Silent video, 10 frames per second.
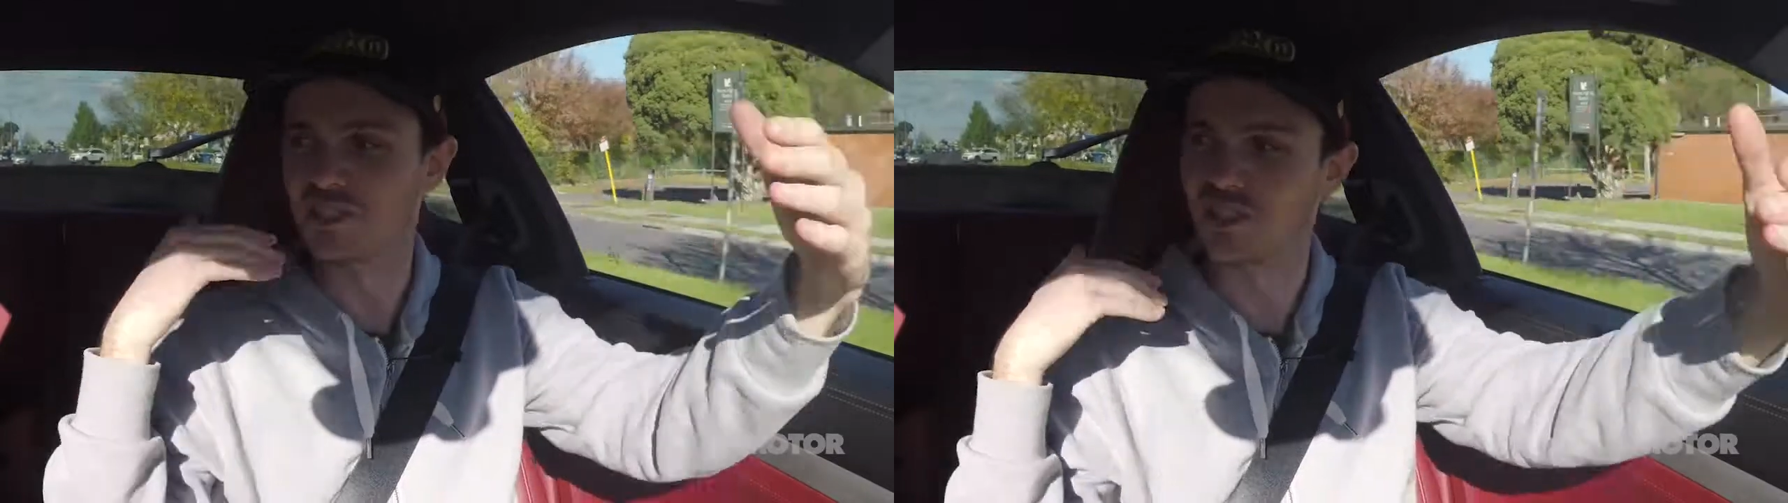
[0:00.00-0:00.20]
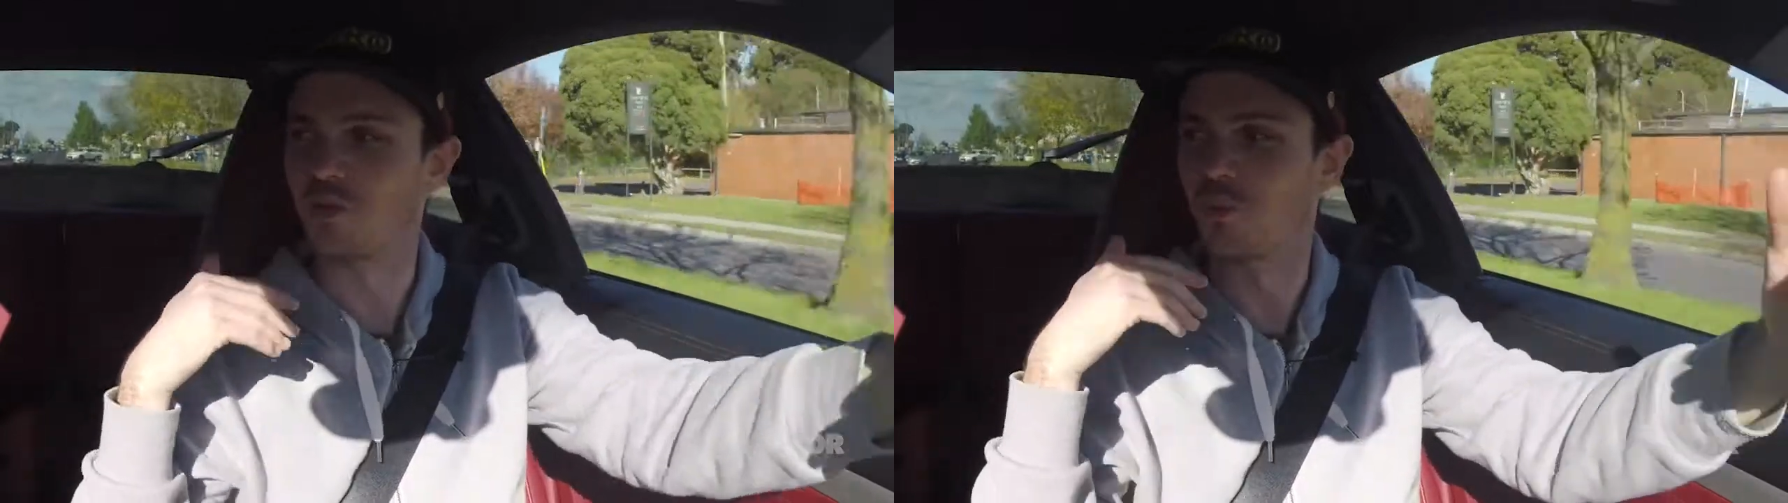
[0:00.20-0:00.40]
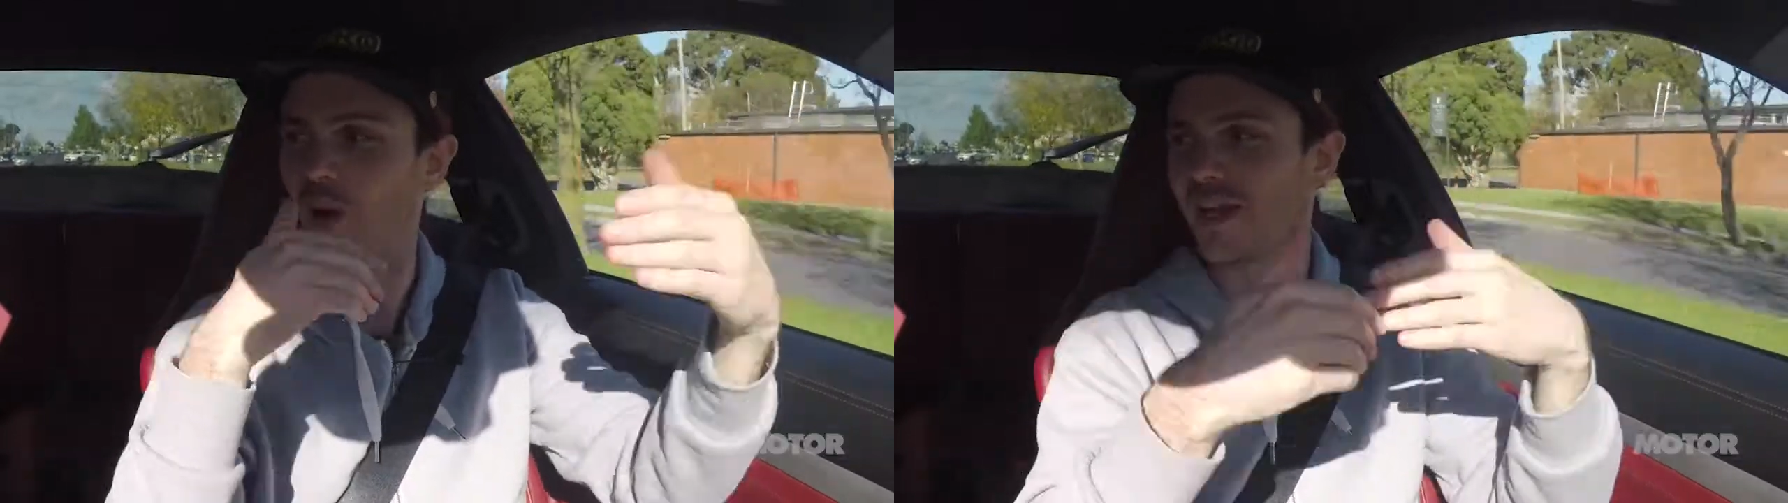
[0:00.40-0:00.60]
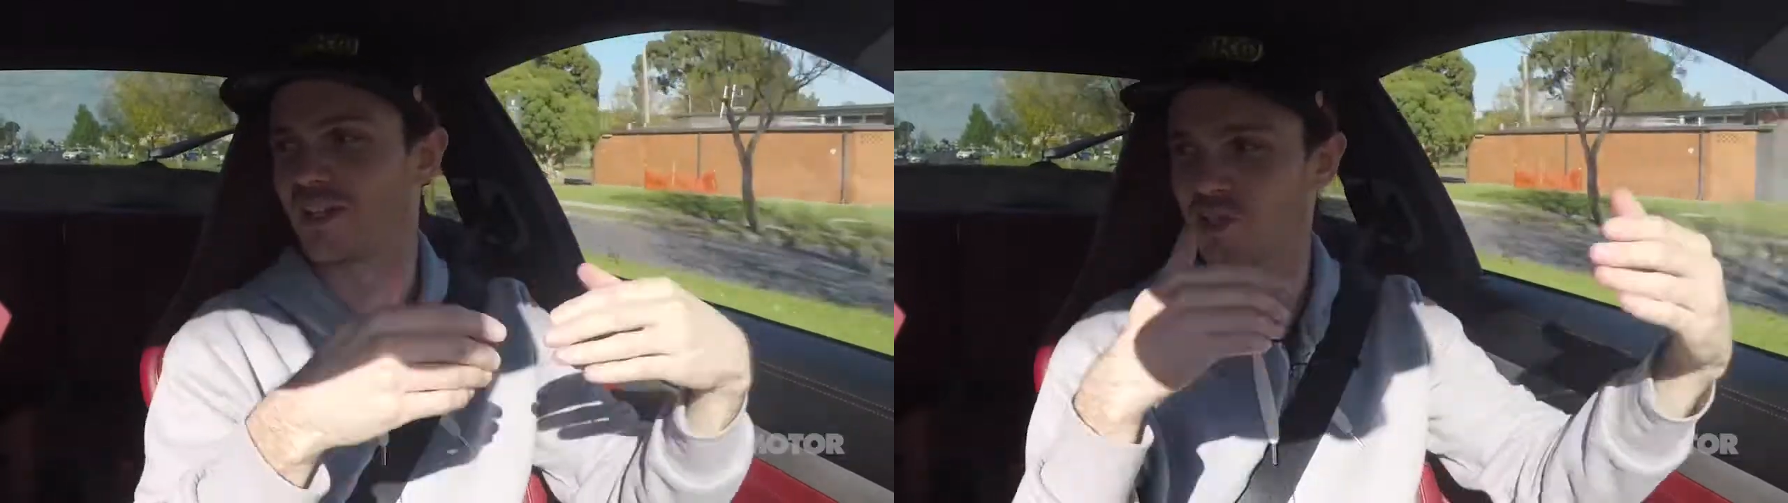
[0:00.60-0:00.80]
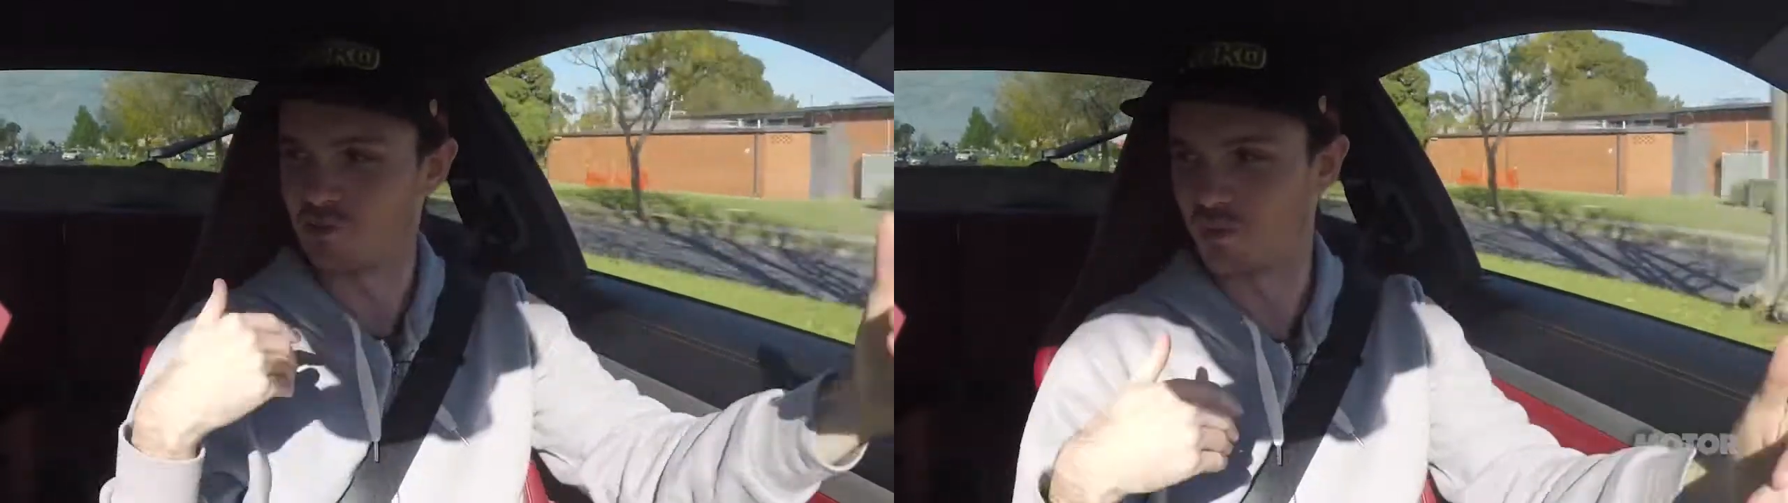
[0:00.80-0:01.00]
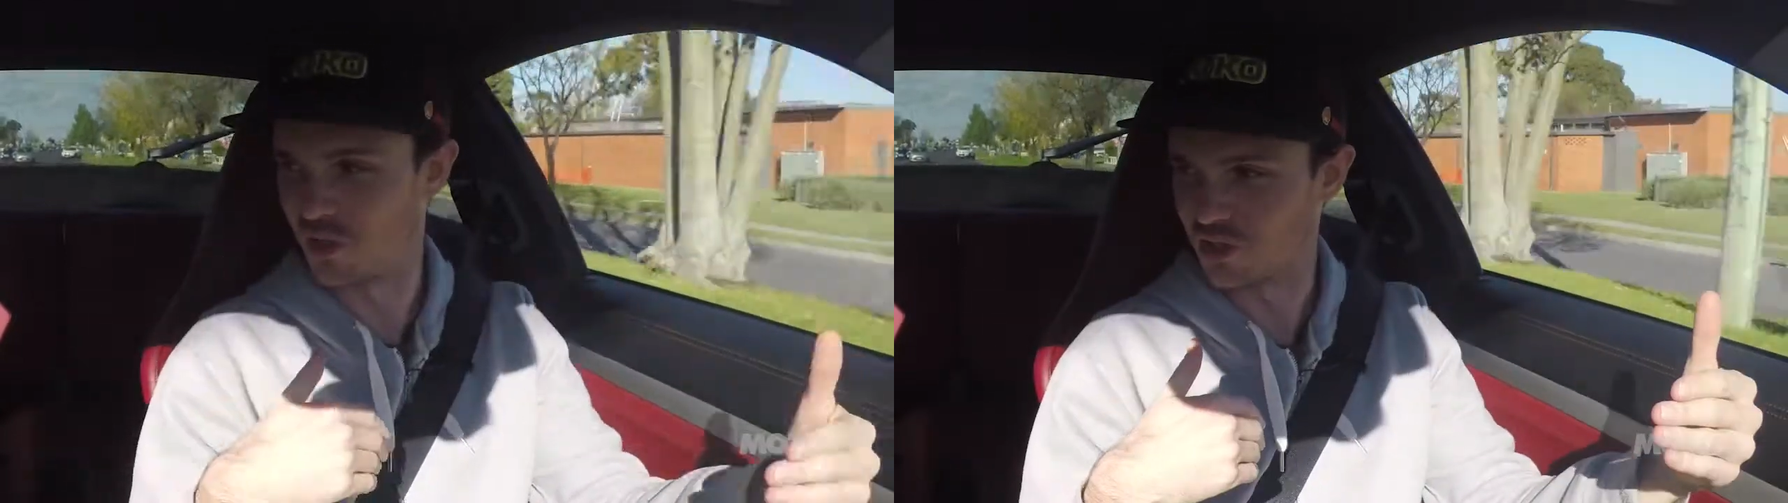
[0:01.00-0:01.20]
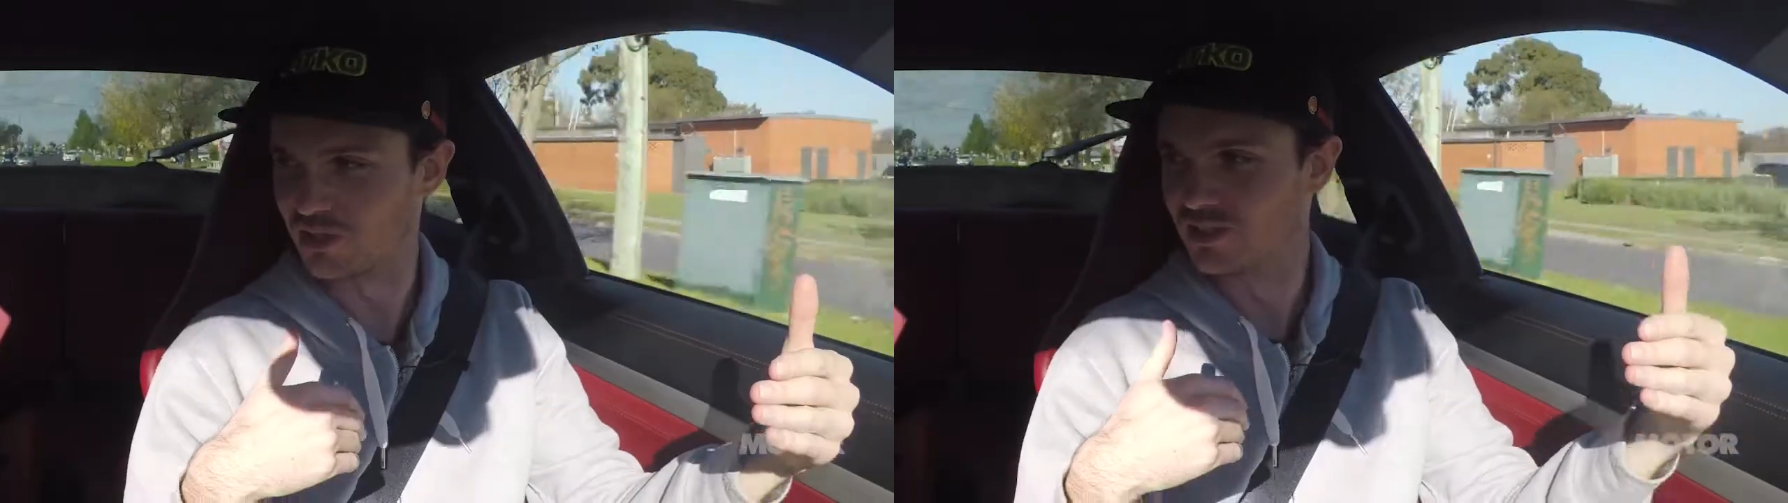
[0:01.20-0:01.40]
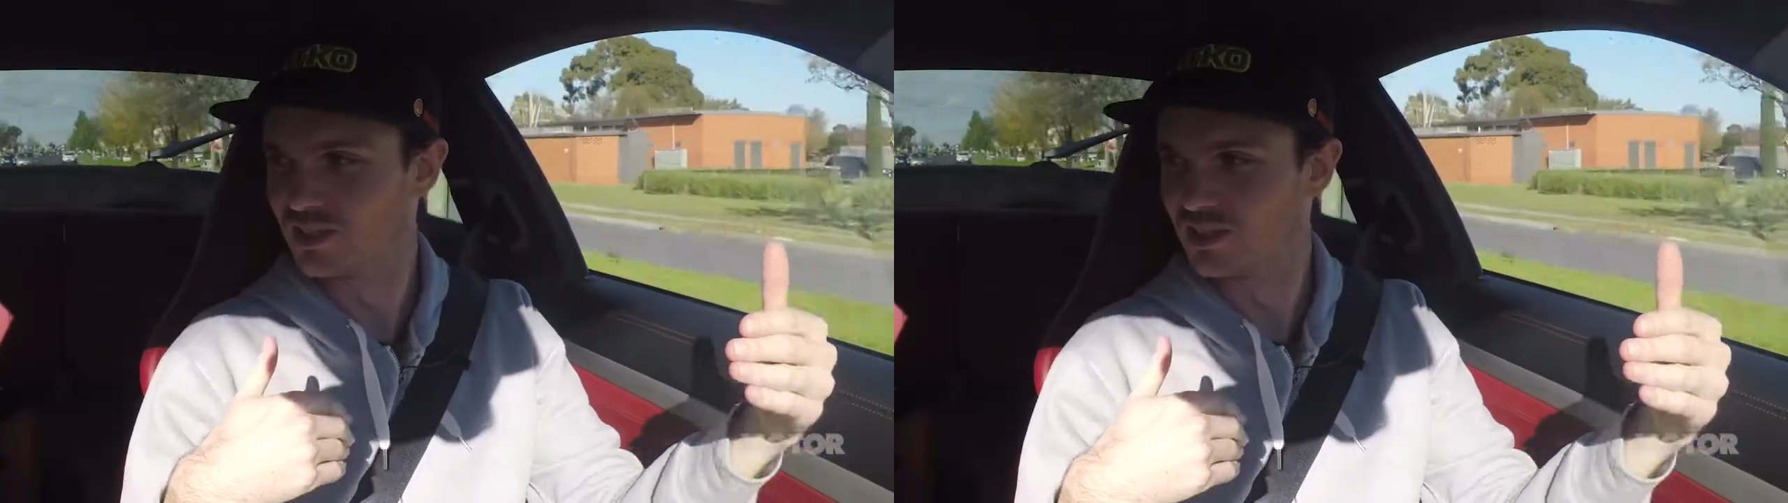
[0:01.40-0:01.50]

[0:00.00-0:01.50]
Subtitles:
to the weight distribution.